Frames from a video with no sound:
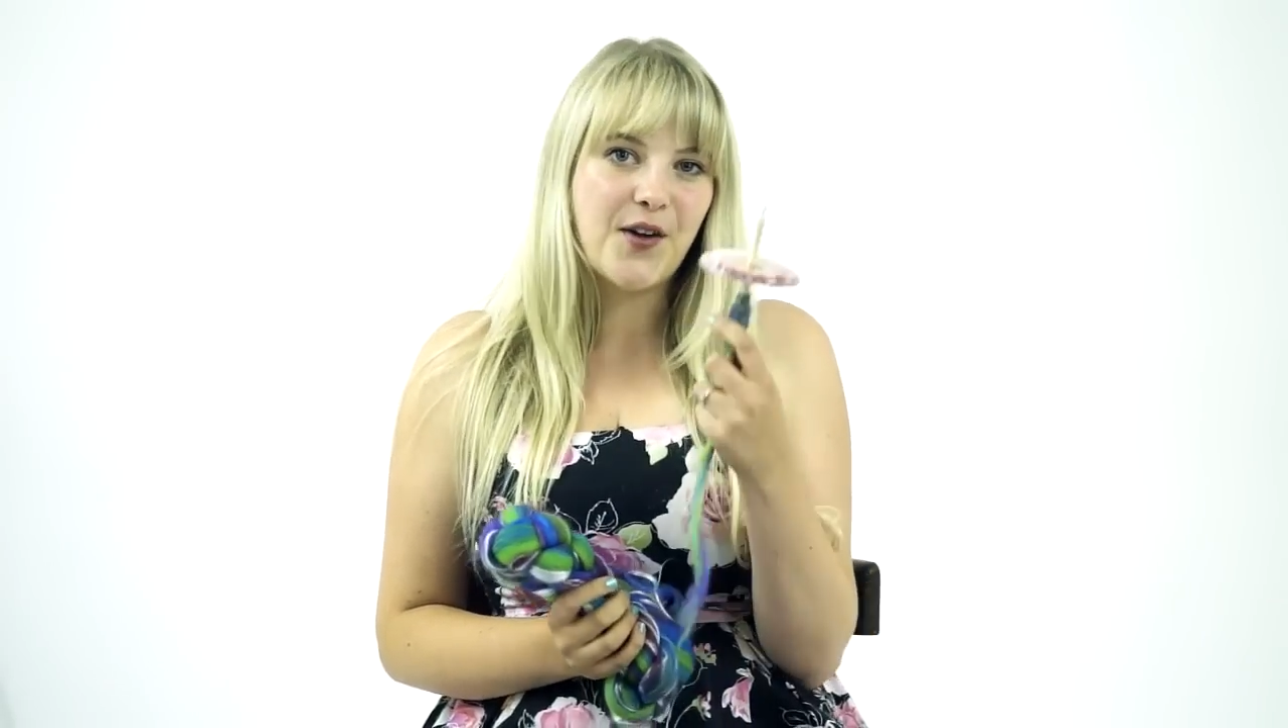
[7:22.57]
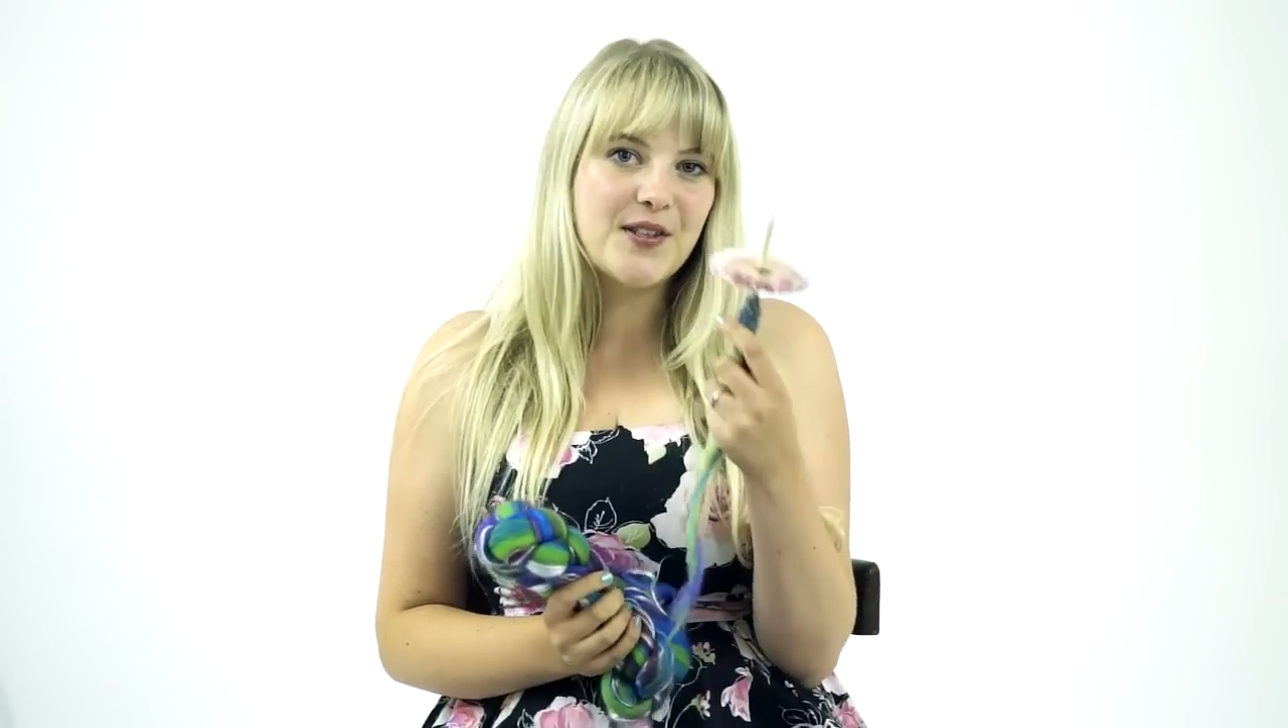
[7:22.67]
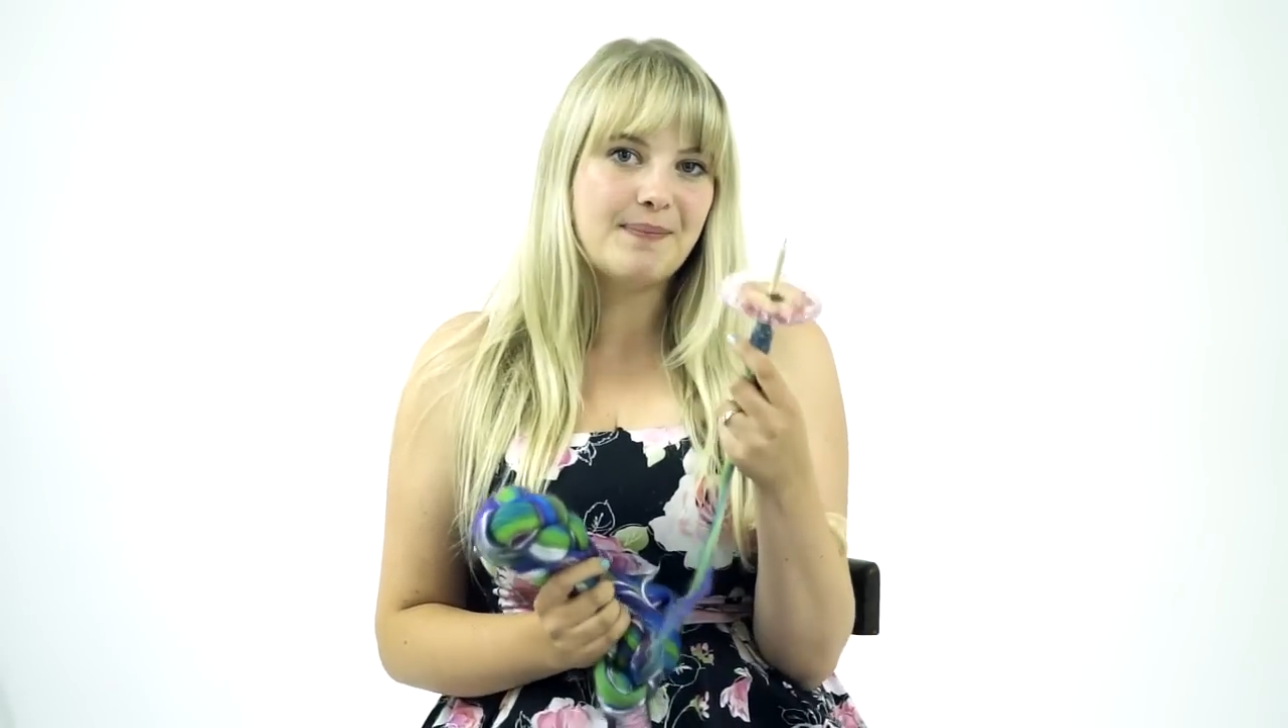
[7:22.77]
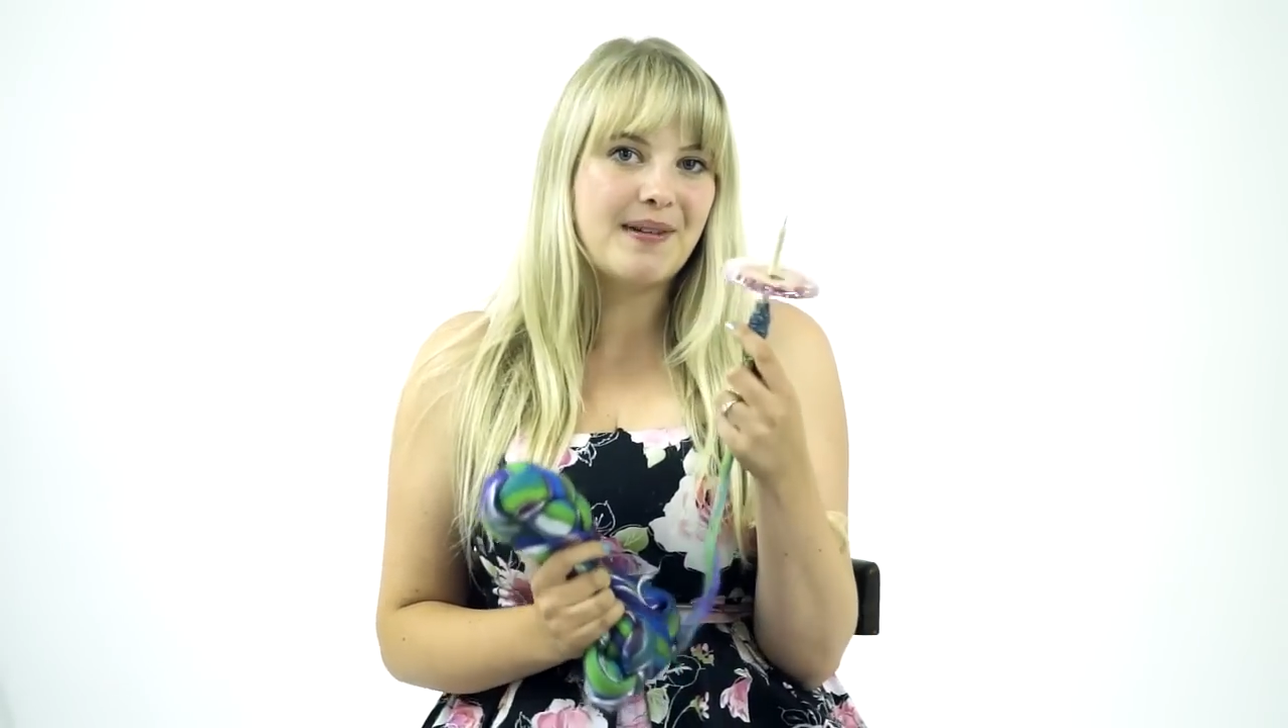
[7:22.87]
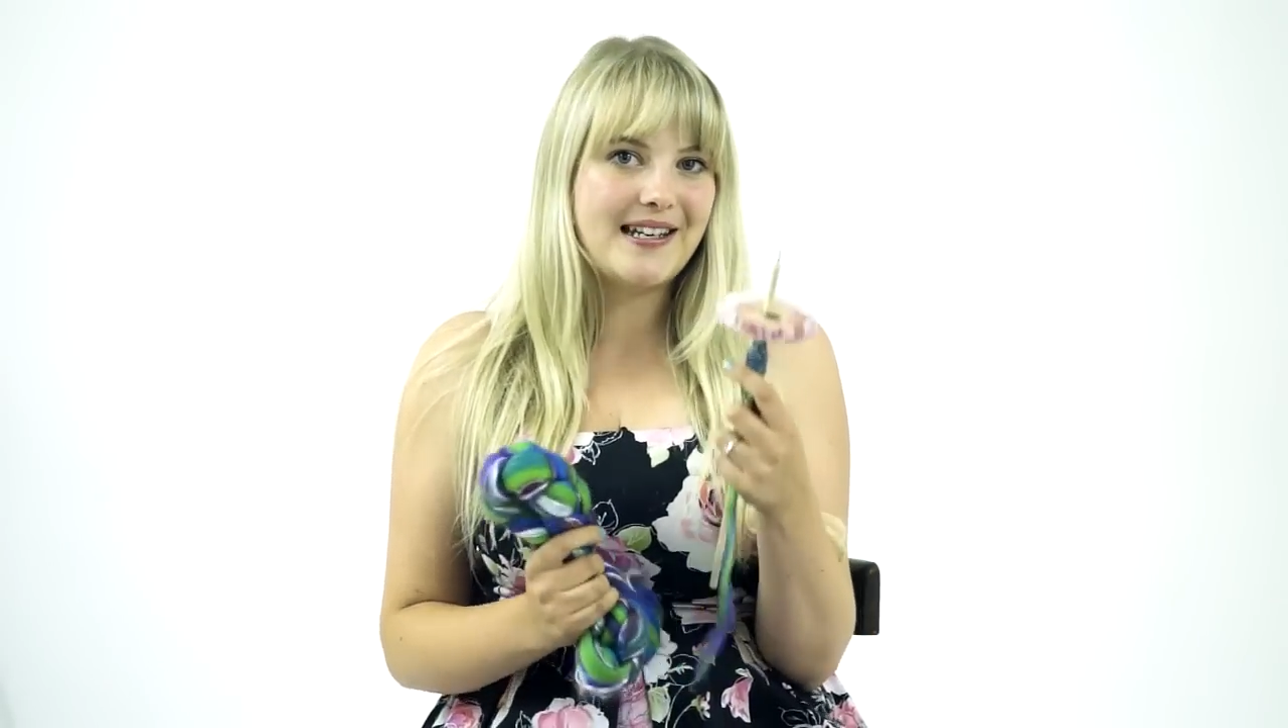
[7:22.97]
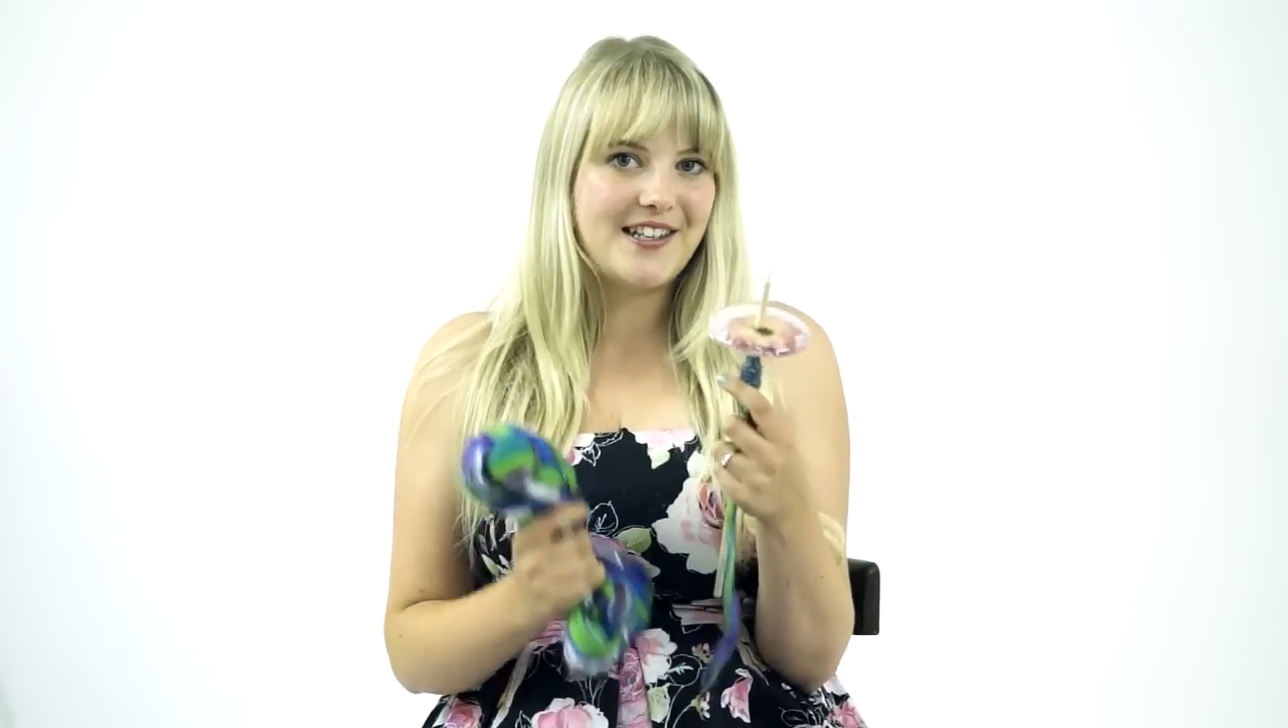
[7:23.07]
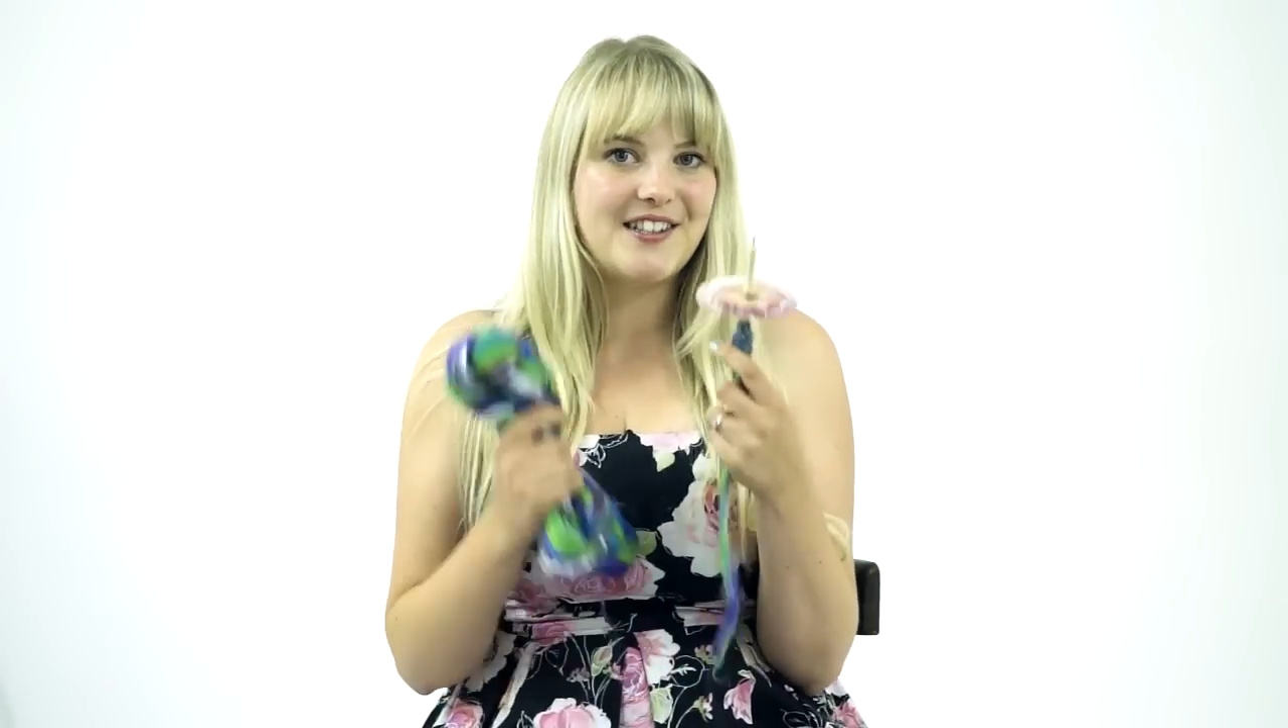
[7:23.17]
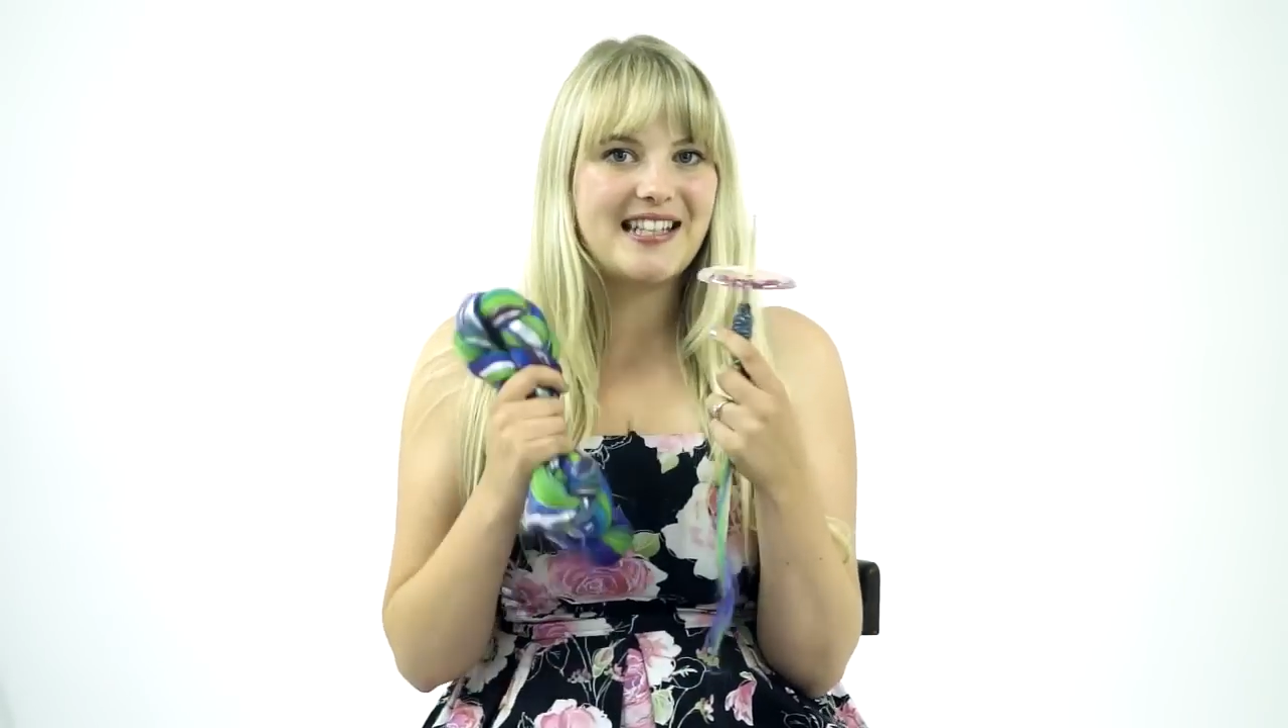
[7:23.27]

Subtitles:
own spindles